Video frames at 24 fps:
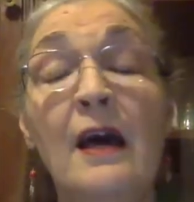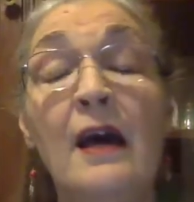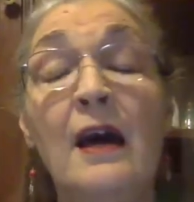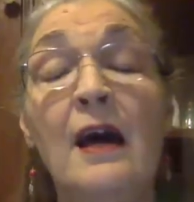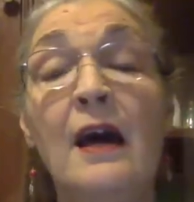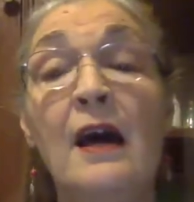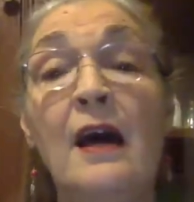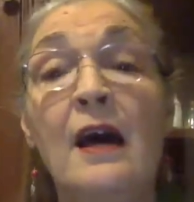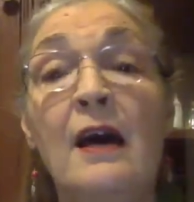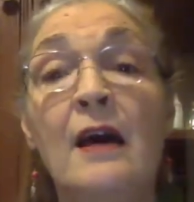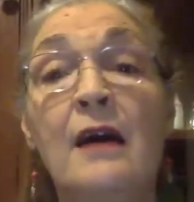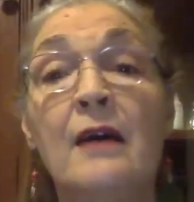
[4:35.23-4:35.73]

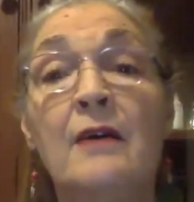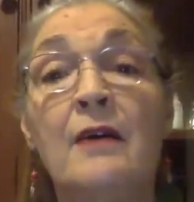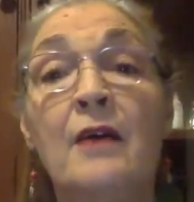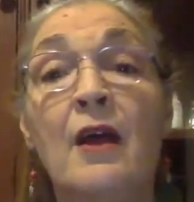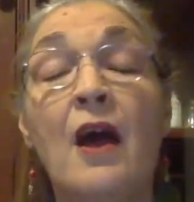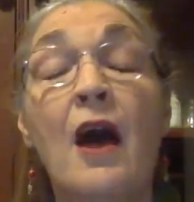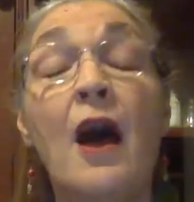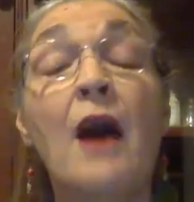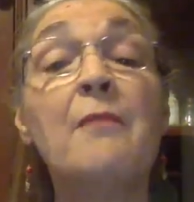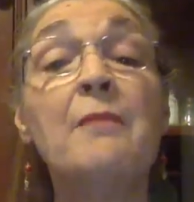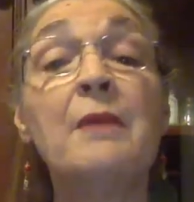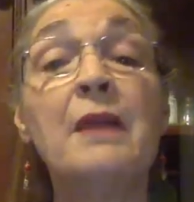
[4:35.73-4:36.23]

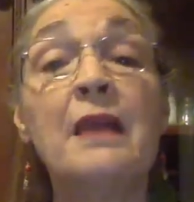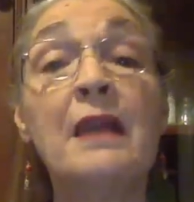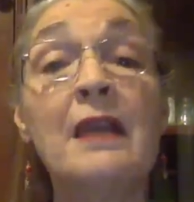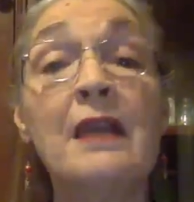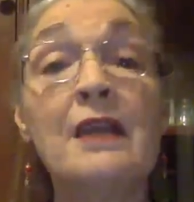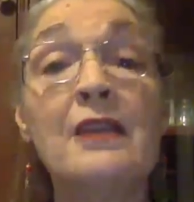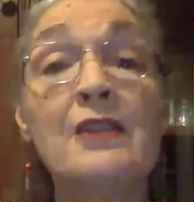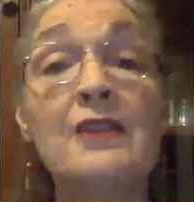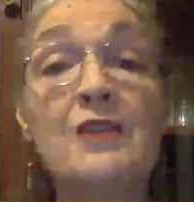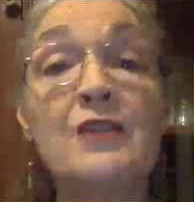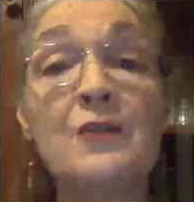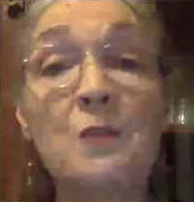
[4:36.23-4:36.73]
coming
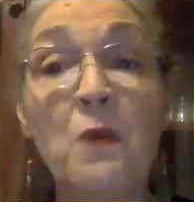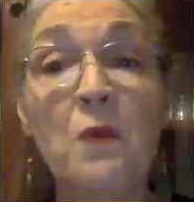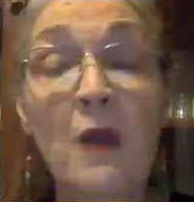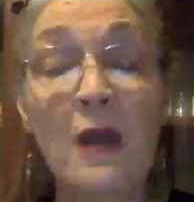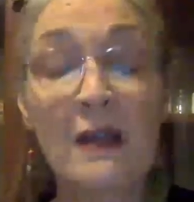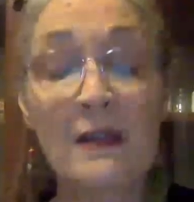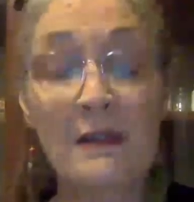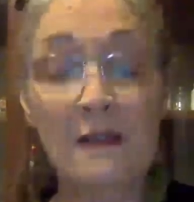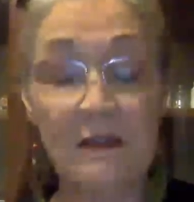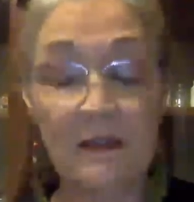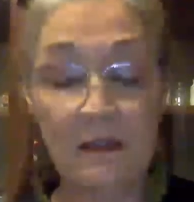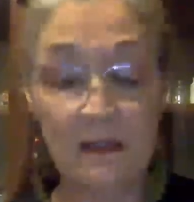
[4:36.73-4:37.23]
into
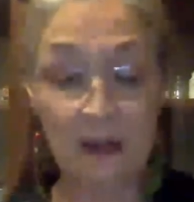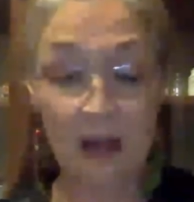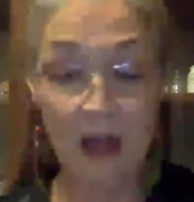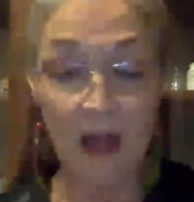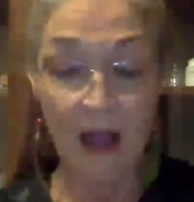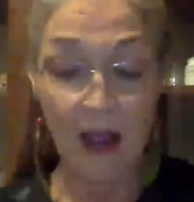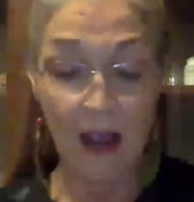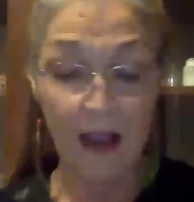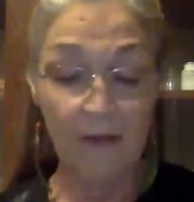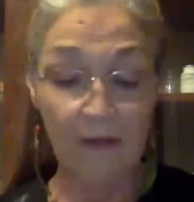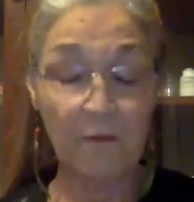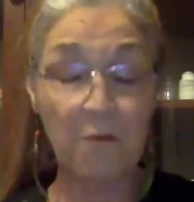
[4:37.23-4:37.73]
one's
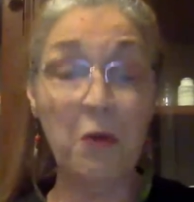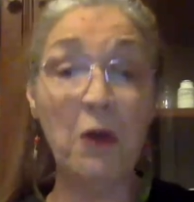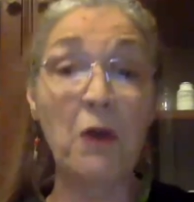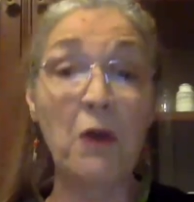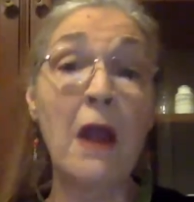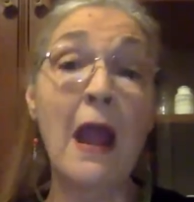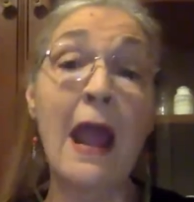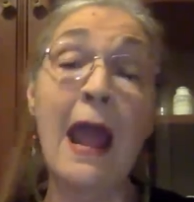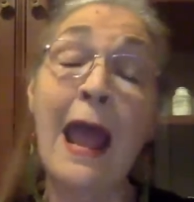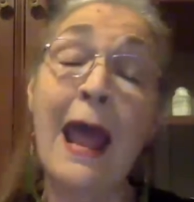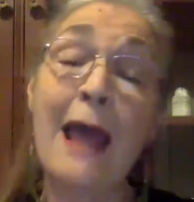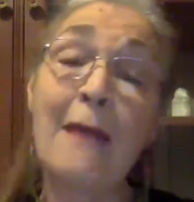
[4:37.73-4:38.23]
life.
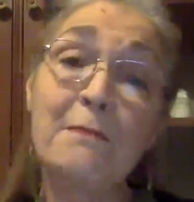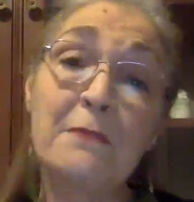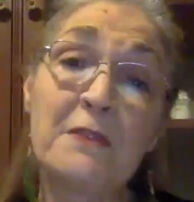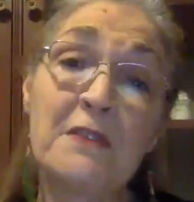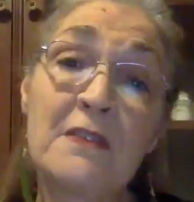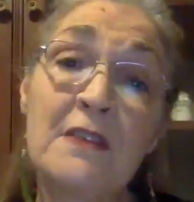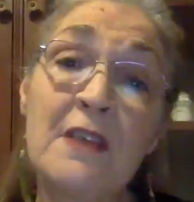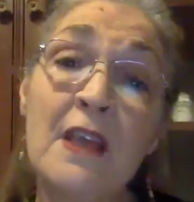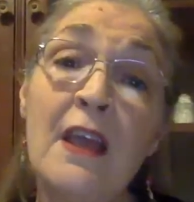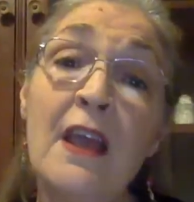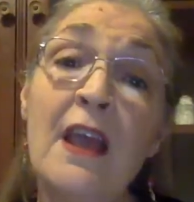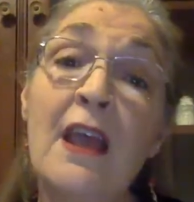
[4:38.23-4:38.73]

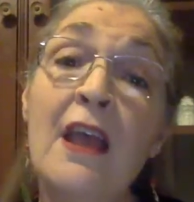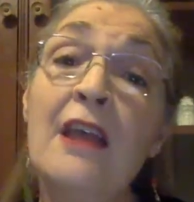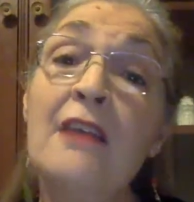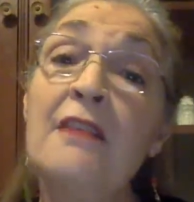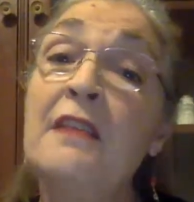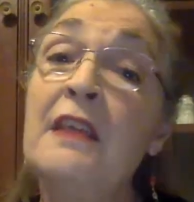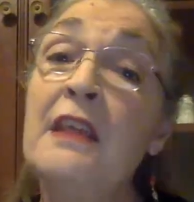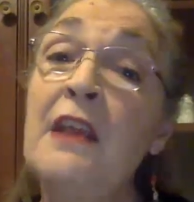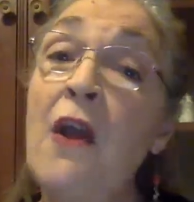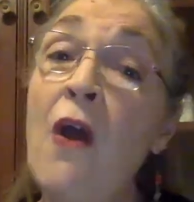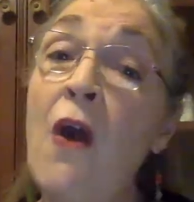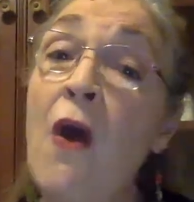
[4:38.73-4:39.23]
Perhaps
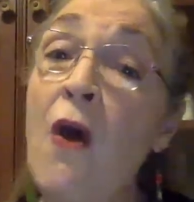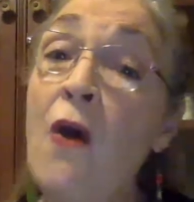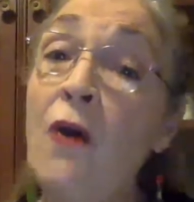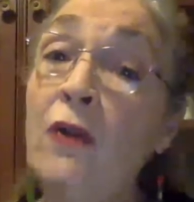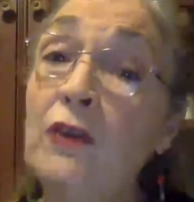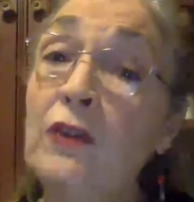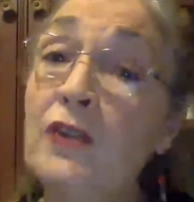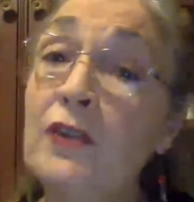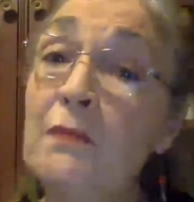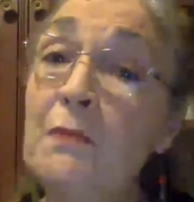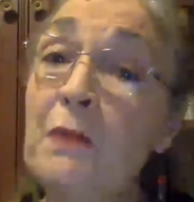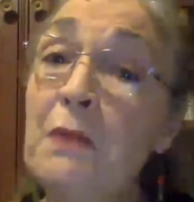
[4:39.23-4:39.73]
the
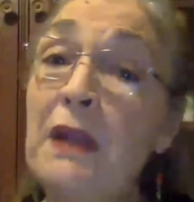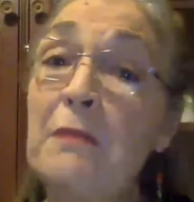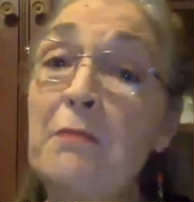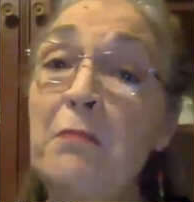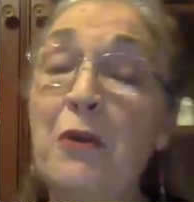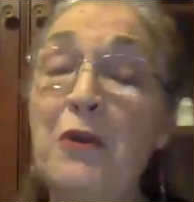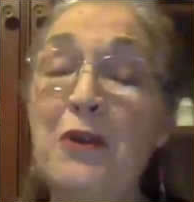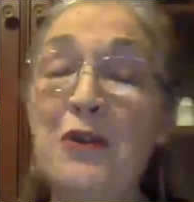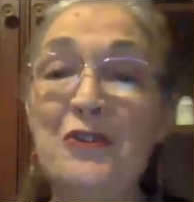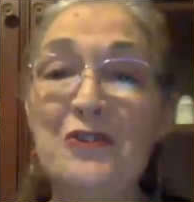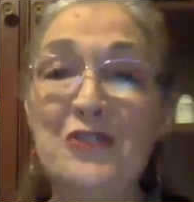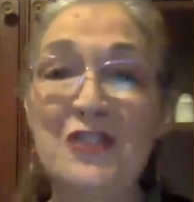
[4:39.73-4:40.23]
ultimate
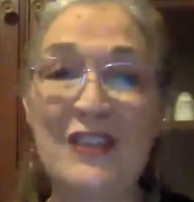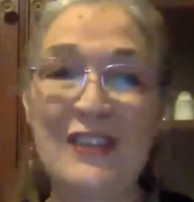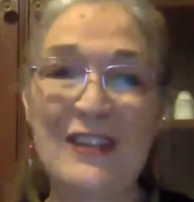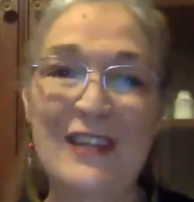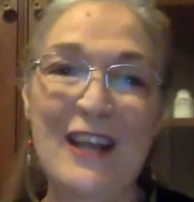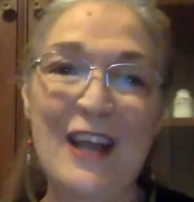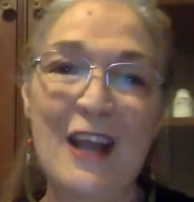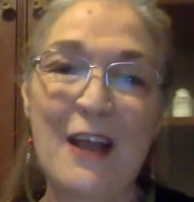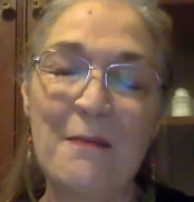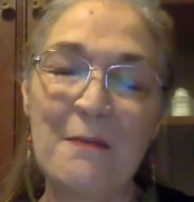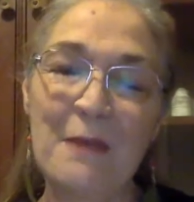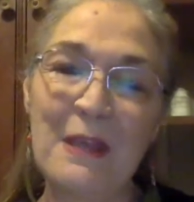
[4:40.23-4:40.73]
person
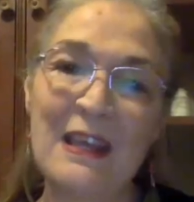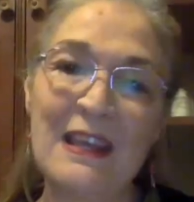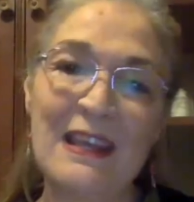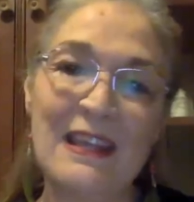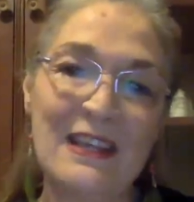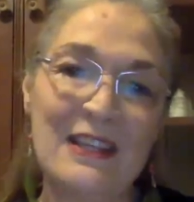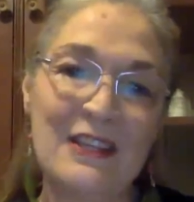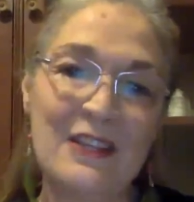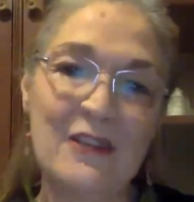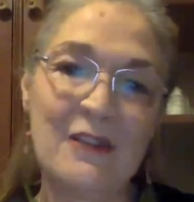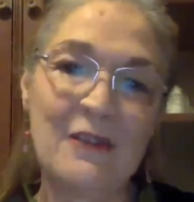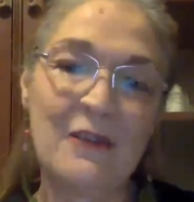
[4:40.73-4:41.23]
coming
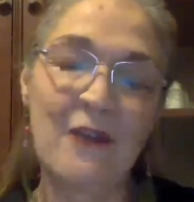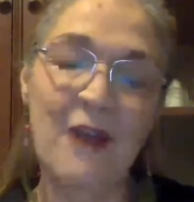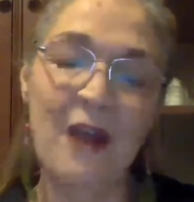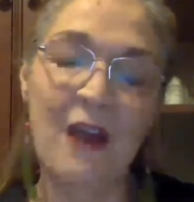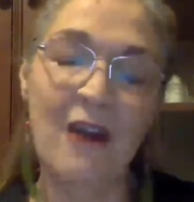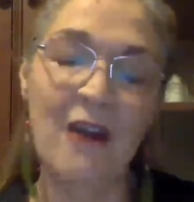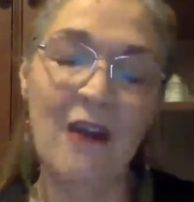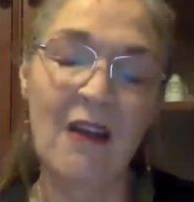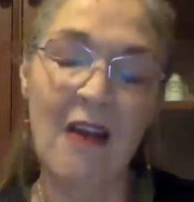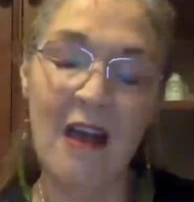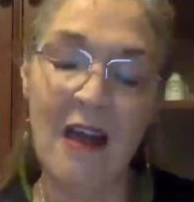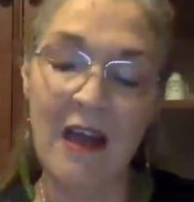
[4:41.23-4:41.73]
into
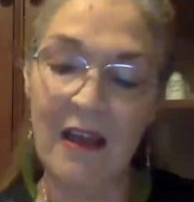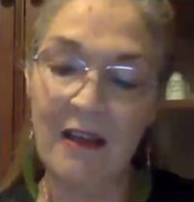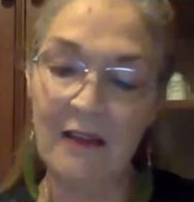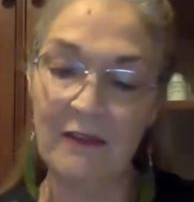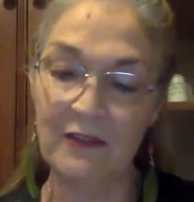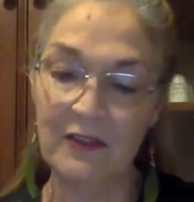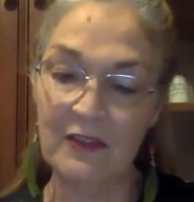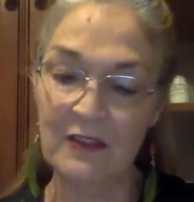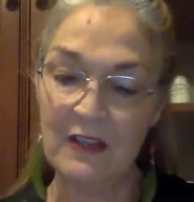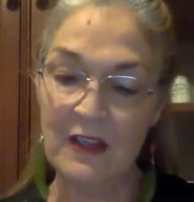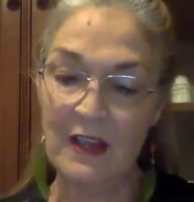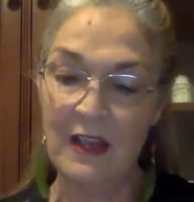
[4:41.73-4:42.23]
our
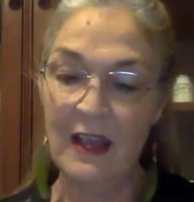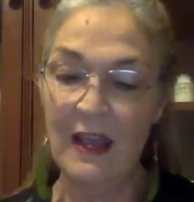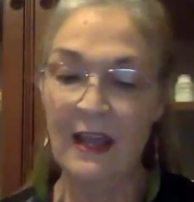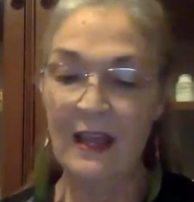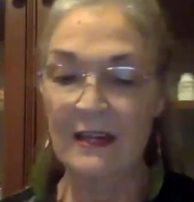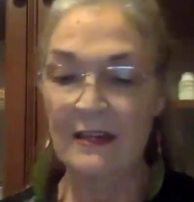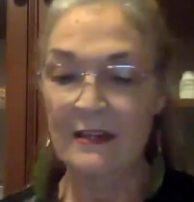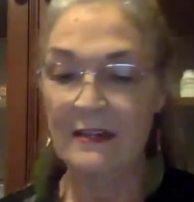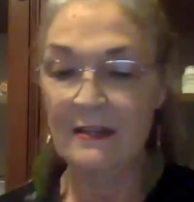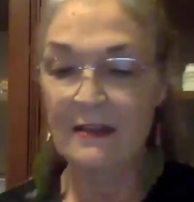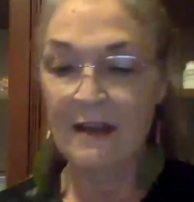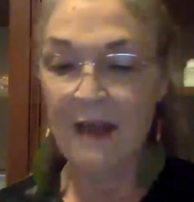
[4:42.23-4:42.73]
lives,
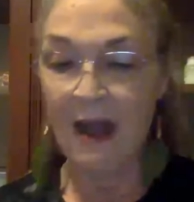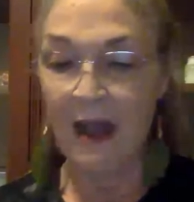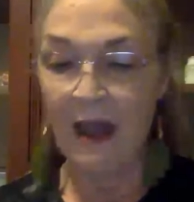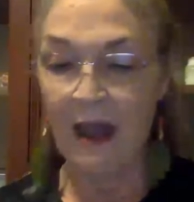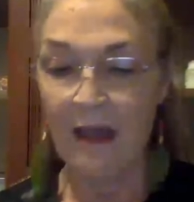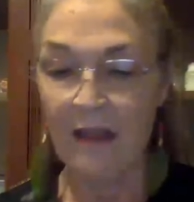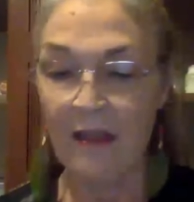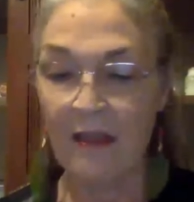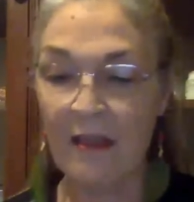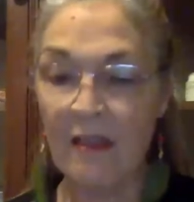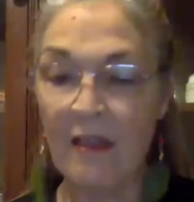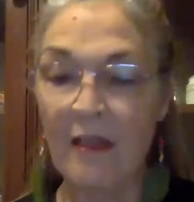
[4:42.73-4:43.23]

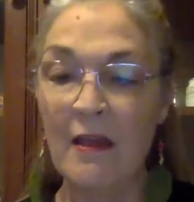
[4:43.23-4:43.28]
death.